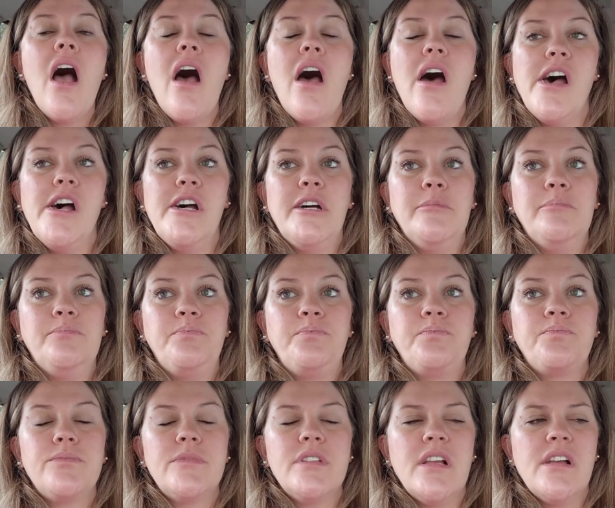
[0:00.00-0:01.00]
Um,
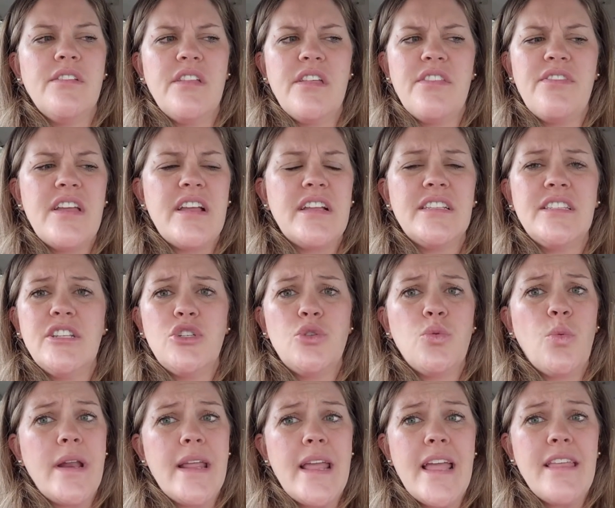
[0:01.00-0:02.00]
and I think it's the
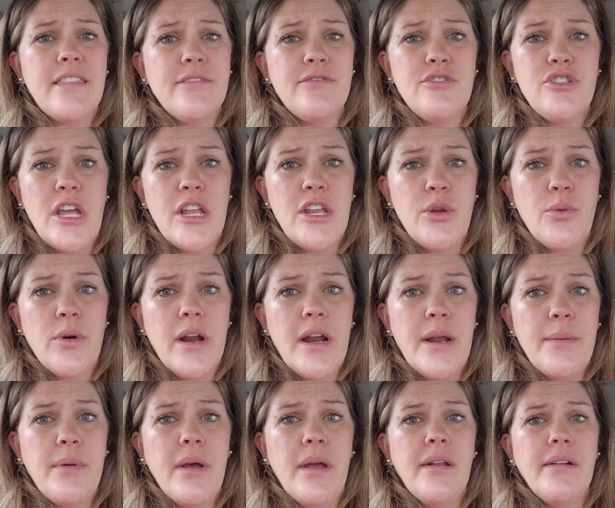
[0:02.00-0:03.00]
28th of January,
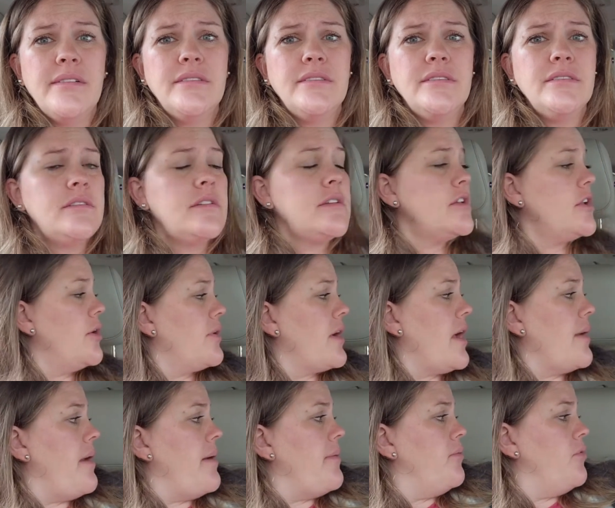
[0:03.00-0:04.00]
but okay,
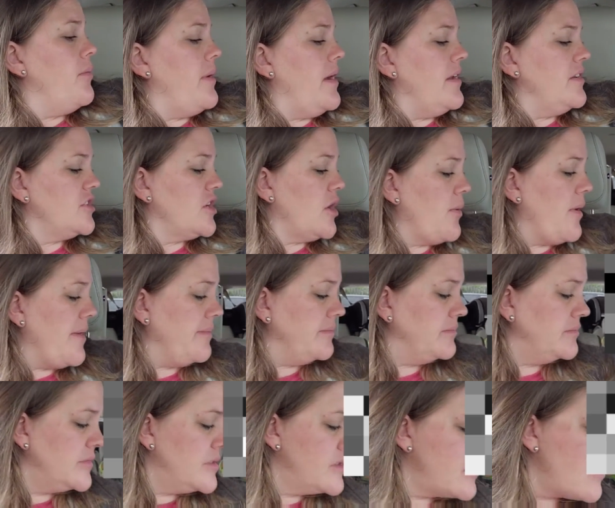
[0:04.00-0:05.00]
babe, we're about to go in.
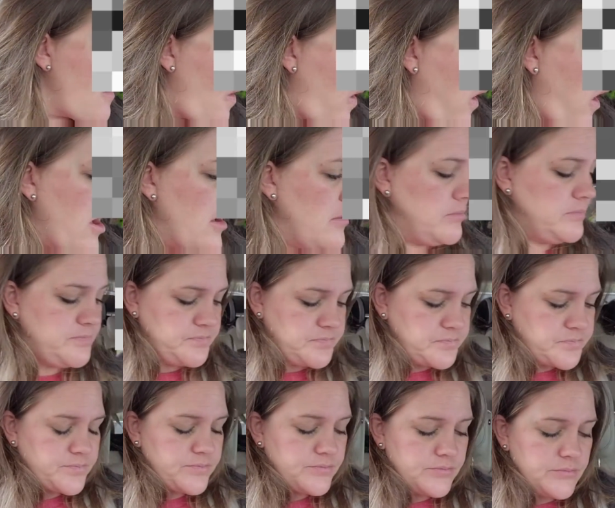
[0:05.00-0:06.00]

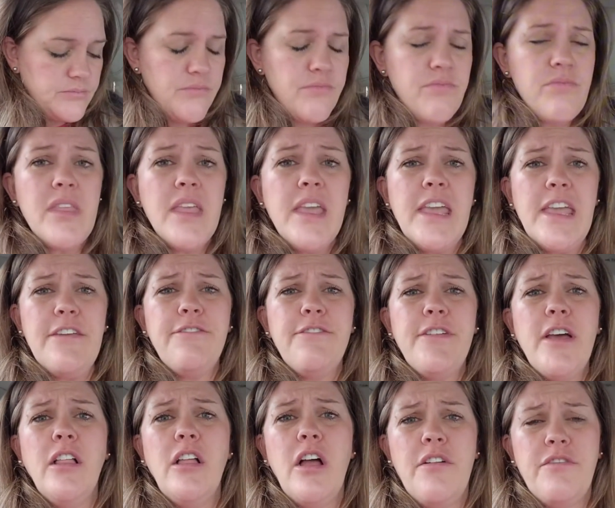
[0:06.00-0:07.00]
Um, he
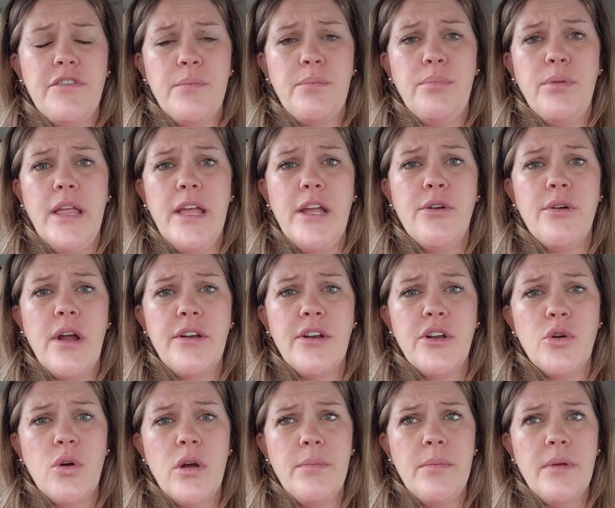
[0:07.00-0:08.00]
fell off the playground
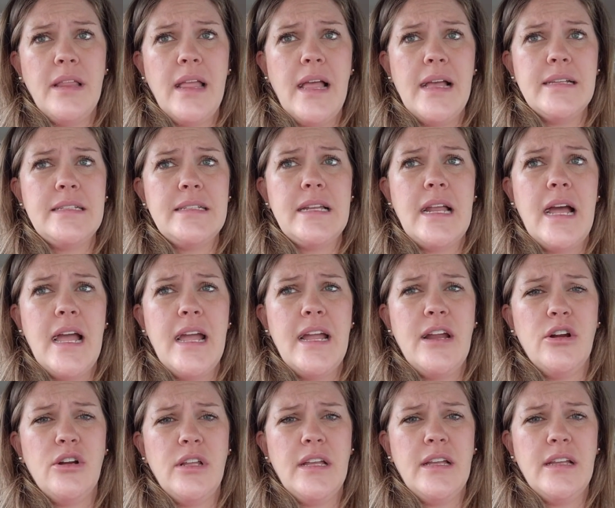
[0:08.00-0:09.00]
equipment last night
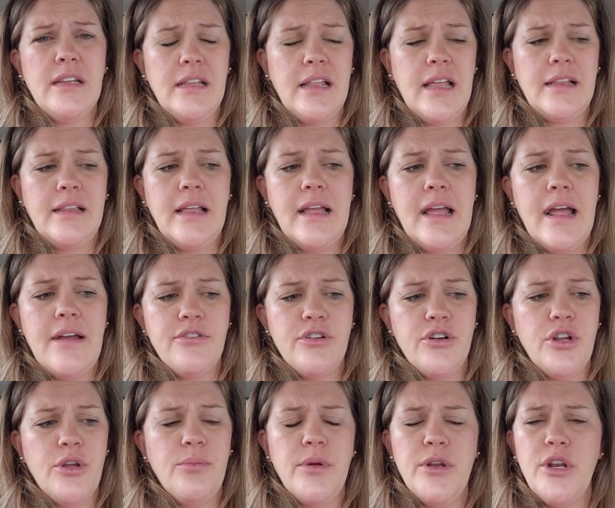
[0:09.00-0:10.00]
or like, like late
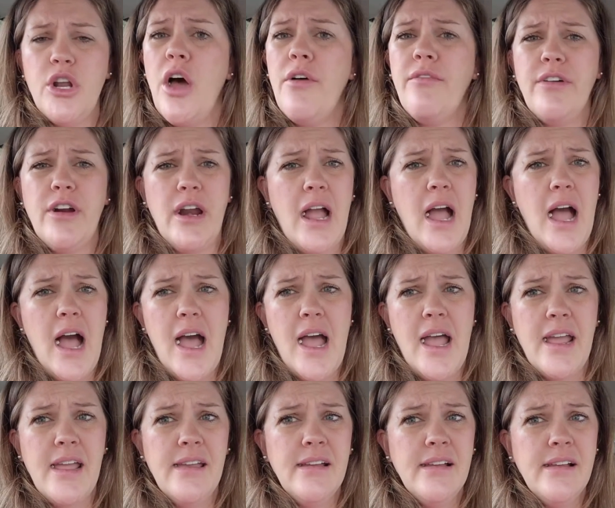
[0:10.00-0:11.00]
afternoon, but not very
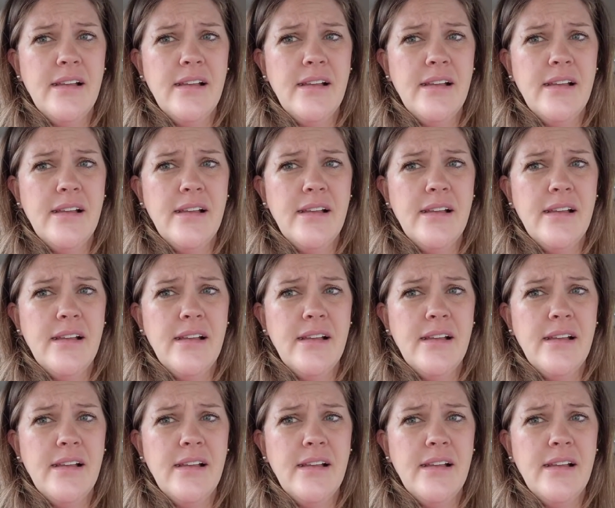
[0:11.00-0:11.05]
high.